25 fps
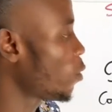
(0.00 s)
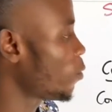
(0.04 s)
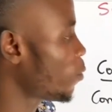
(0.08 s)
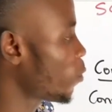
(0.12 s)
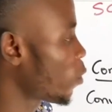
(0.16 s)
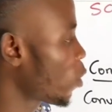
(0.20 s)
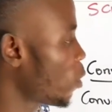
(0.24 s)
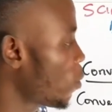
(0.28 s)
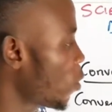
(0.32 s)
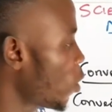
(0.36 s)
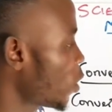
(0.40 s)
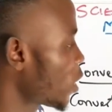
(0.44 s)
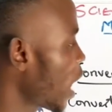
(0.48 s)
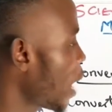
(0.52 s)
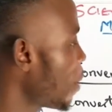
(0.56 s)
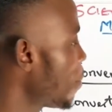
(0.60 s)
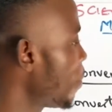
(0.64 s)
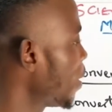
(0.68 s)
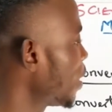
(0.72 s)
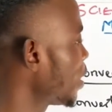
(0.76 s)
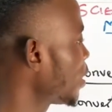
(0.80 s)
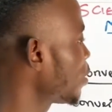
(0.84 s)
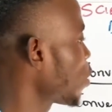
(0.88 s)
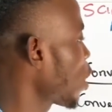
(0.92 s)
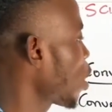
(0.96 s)
from other
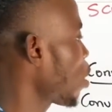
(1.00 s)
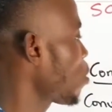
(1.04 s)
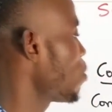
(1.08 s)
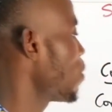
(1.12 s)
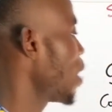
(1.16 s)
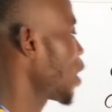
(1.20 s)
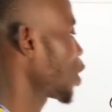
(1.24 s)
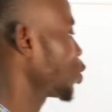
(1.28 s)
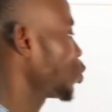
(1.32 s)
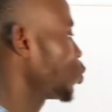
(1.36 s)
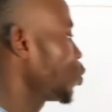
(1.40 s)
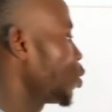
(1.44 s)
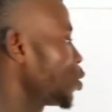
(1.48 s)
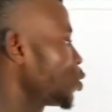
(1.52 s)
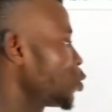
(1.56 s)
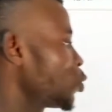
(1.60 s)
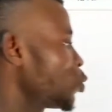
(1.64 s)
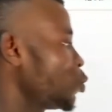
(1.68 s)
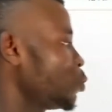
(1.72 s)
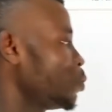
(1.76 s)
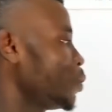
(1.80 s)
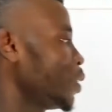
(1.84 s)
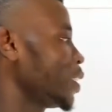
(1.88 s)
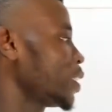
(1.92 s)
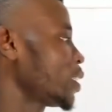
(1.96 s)
base we are coming back to what?
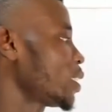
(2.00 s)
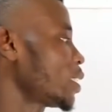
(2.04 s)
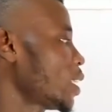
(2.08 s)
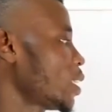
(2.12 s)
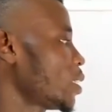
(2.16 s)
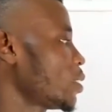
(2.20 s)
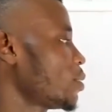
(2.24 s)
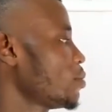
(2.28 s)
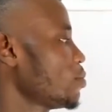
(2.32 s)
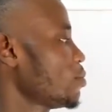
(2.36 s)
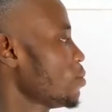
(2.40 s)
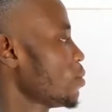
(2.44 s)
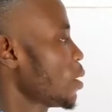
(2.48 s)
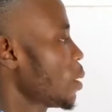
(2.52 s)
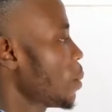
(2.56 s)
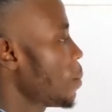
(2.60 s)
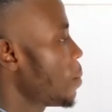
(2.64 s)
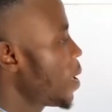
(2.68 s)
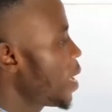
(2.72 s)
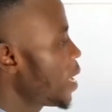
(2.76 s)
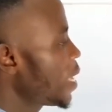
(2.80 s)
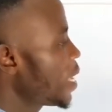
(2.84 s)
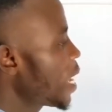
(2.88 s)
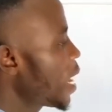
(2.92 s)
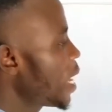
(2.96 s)
To base 10.
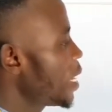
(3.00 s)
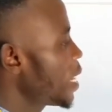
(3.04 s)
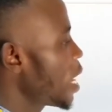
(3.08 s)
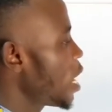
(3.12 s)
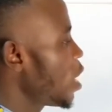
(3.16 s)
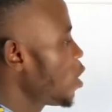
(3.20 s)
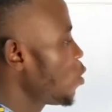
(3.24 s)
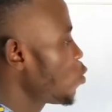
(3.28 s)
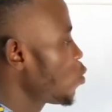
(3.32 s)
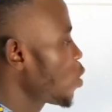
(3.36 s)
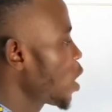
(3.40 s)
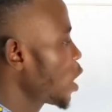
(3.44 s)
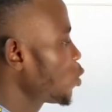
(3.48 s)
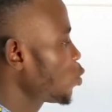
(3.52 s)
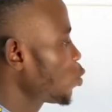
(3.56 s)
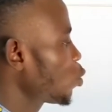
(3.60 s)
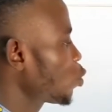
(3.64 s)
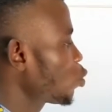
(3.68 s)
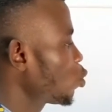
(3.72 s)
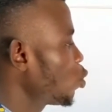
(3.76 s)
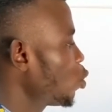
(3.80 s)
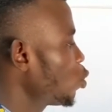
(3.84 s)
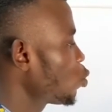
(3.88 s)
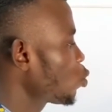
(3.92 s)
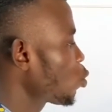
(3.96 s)
But here now, we are
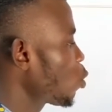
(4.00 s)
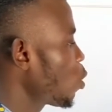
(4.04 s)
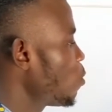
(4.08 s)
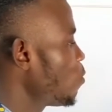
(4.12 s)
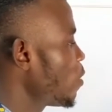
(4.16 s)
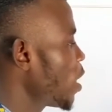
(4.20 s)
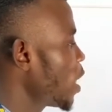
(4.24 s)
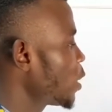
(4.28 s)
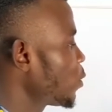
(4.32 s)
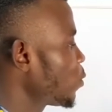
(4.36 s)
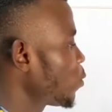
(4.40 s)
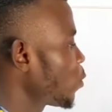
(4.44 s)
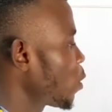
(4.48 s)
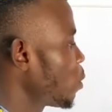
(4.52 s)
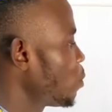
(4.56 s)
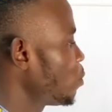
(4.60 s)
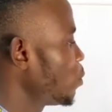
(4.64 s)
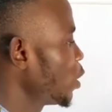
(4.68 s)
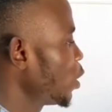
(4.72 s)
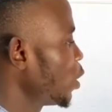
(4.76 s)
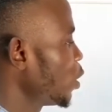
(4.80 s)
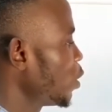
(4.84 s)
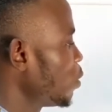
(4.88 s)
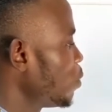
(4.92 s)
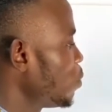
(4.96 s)
told to convert from
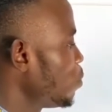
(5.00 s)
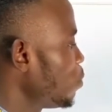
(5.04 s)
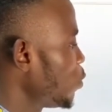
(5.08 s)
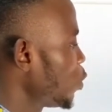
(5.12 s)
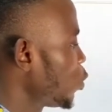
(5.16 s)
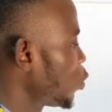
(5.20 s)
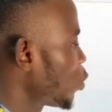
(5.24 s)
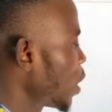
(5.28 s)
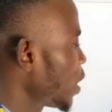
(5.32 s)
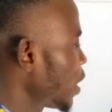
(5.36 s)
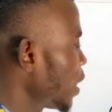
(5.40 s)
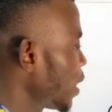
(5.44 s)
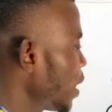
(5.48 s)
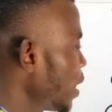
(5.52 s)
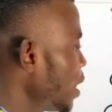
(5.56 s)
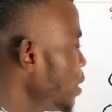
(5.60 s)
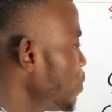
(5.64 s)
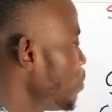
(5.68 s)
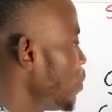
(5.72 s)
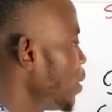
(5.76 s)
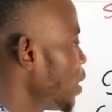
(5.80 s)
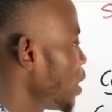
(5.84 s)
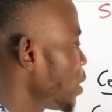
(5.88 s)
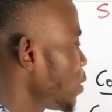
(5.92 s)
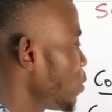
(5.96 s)

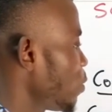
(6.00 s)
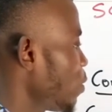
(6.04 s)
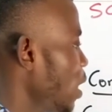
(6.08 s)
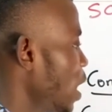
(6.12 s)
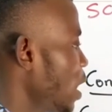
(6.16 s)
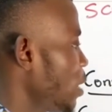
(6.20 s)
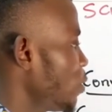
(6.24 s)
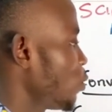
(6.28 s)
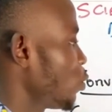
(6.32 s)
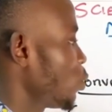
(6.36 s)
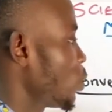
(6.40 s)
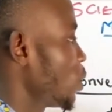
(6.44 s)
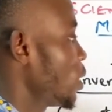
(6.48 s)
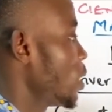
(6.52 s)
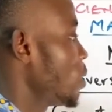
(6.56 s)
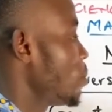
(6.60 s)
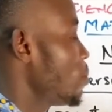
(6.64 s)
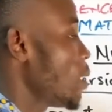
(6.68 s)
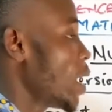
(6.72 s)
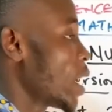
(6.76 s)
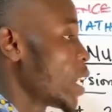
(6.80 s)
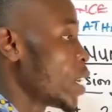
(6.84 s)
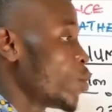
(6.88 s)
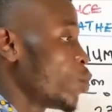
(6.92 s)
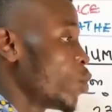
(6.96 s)
23 base 5 to a
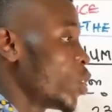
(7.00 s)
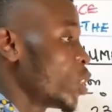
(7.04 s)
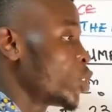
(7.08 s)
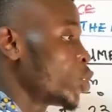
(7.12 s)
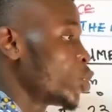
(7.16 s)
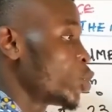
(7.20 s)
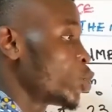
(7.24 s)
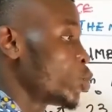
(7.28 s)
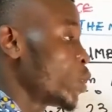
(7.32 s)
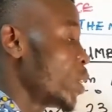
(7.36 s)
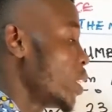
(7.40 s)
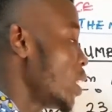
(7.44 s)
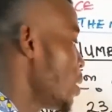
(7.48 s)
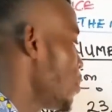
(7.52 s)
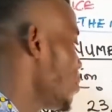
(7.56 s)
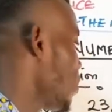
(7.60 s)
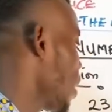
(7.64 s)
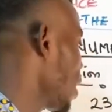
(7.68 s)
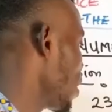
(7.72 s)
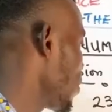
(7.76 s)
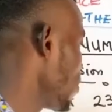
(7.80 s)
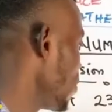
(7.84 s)
number in what? To a number